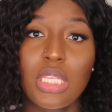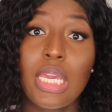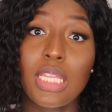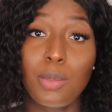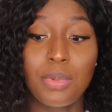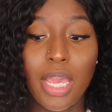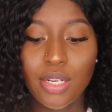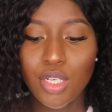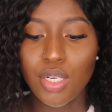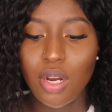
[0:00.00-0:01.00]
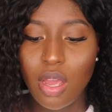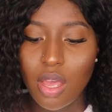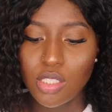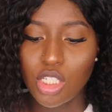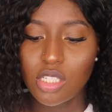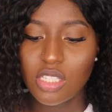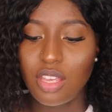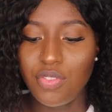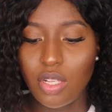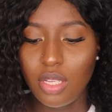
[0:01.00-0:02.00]
a lip liner just because
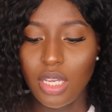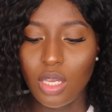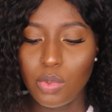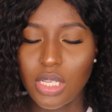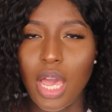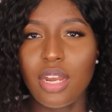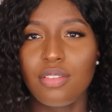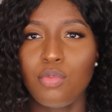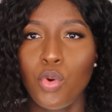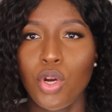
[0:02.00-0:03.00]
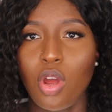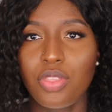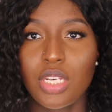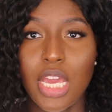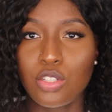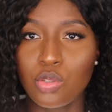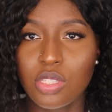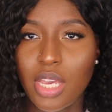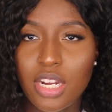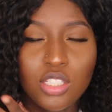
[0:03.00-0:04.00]
I felt like it was kind of more on the natural
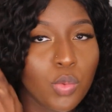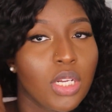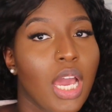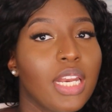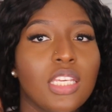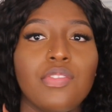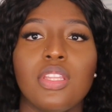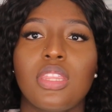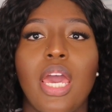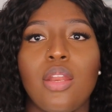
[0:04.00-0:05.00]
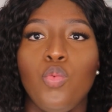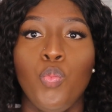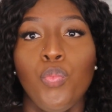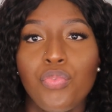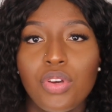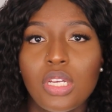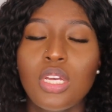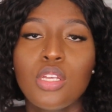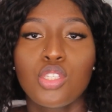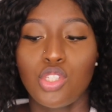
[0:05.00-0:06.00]
side. I just want to kind of give it that oomph.
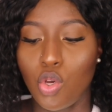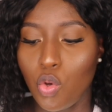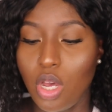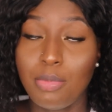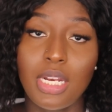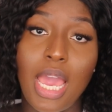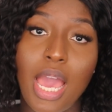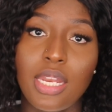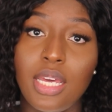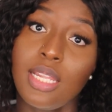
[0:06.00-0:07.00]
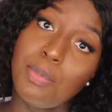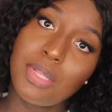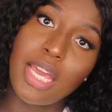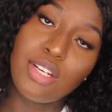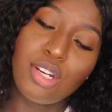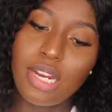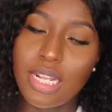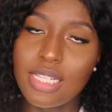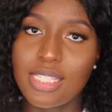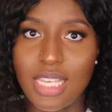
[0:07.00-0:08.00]
So I'm gonna add a lip liner
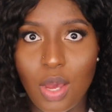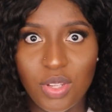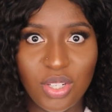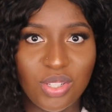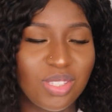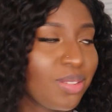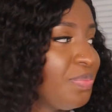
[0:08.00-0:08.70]
and see how it looks.